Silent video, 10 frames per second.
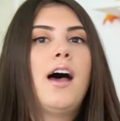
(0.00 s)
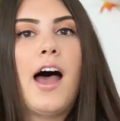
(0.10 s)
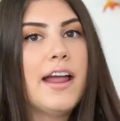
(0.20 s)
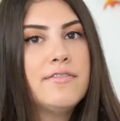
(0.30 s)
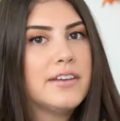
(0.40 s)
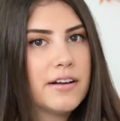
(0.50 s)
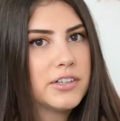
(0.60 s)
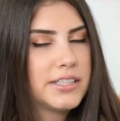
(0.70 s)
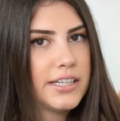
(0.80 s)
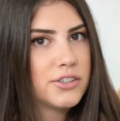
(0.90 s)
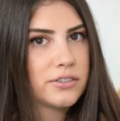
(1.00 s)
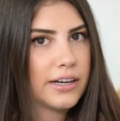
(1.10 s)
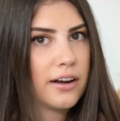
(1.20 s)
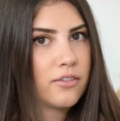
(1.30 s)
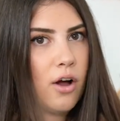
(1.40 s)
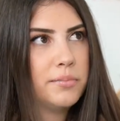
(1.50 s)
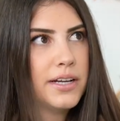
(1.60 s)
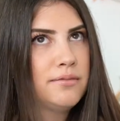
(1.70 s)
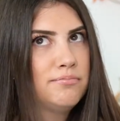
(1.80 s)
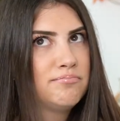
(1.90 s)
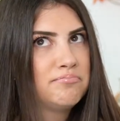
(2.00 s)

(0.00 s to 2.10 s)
I've never seen Straight Out of Compton.